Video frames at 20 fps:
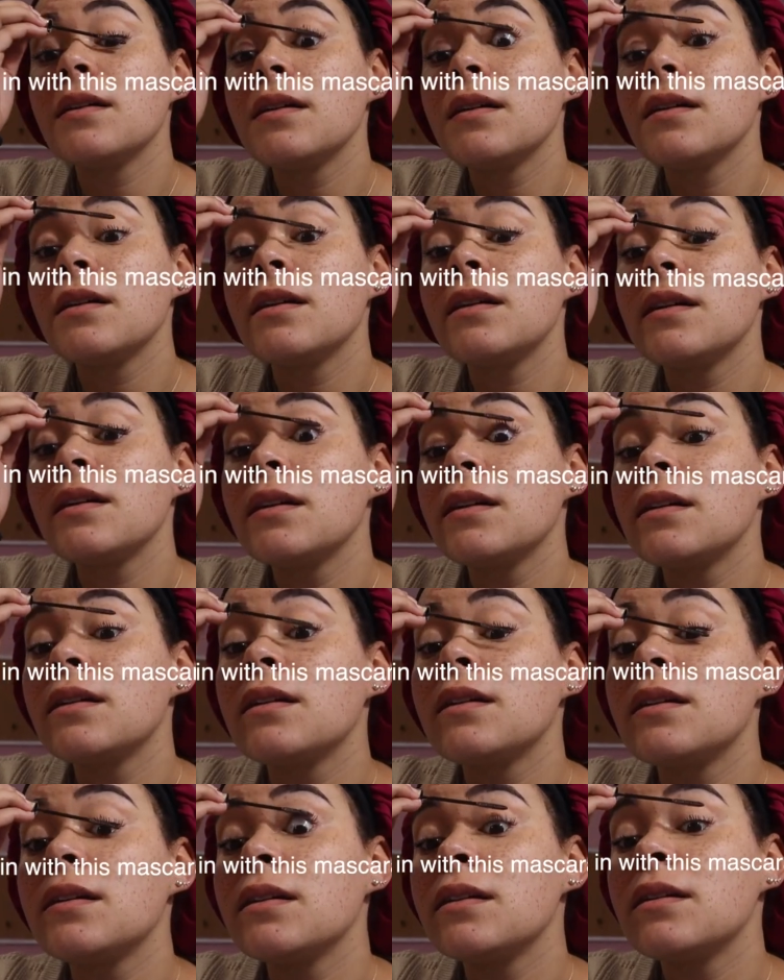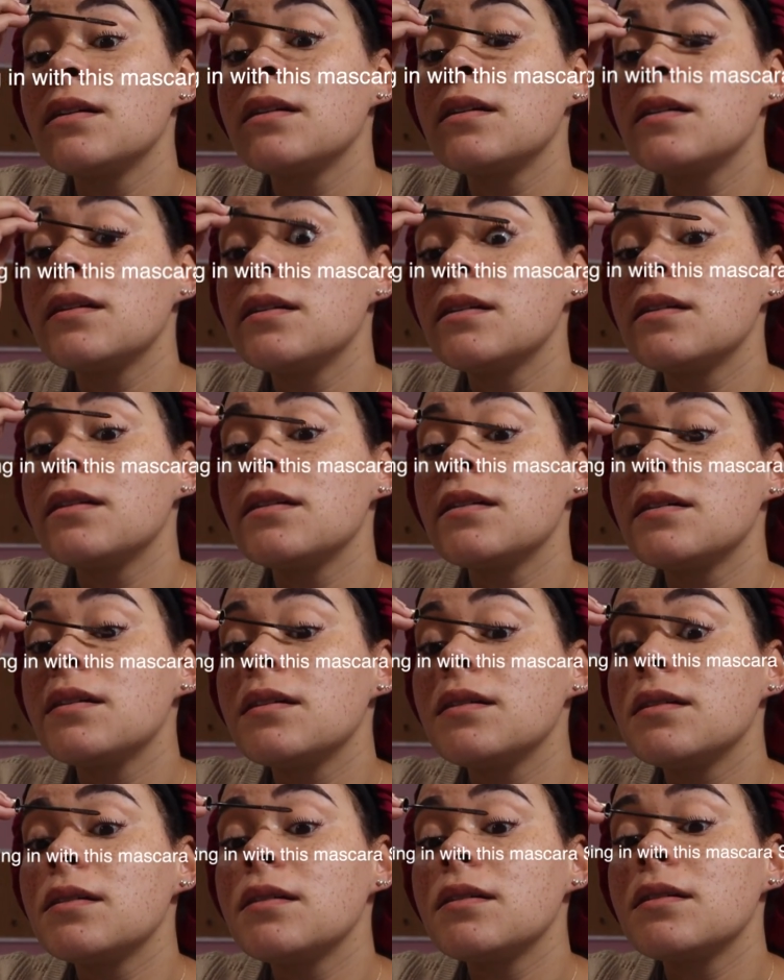
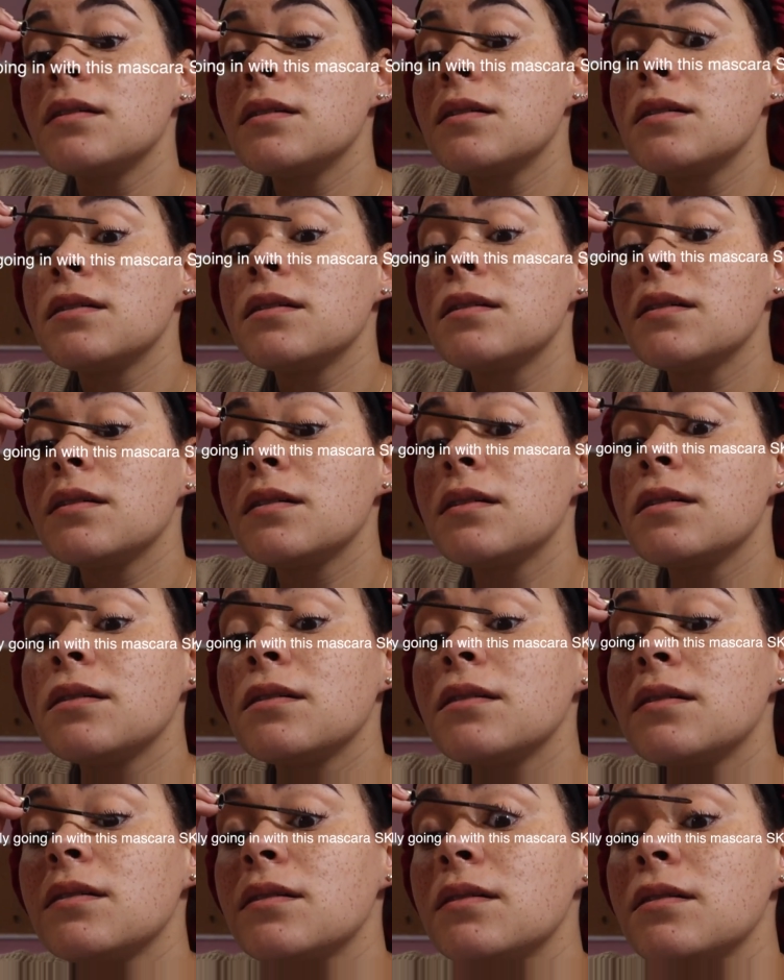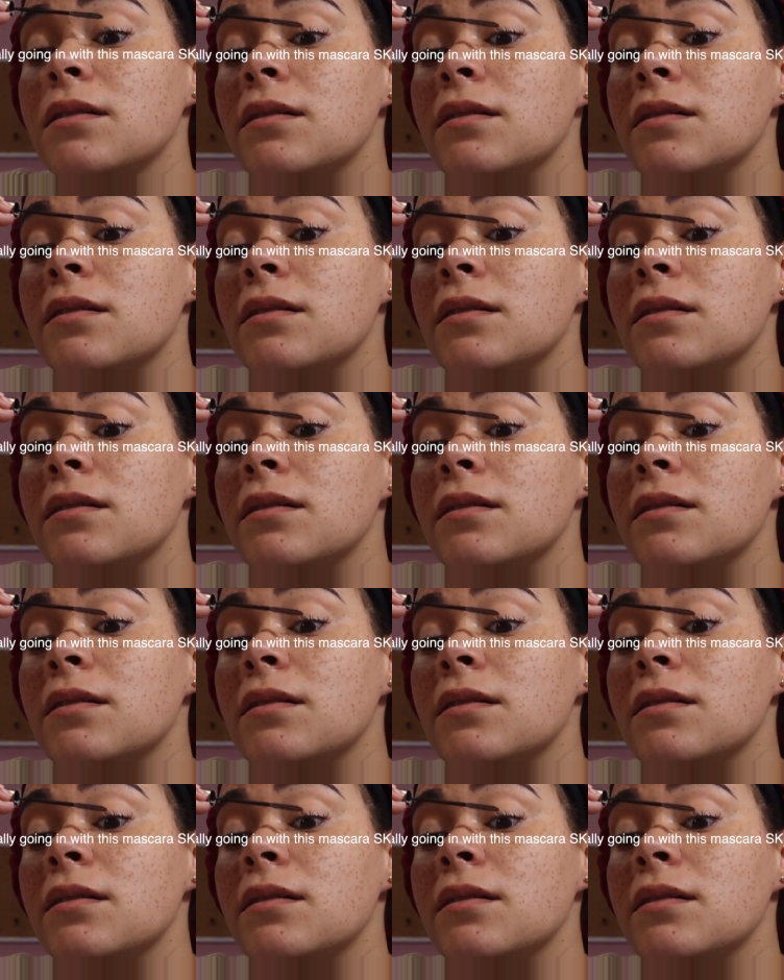(no one is talking)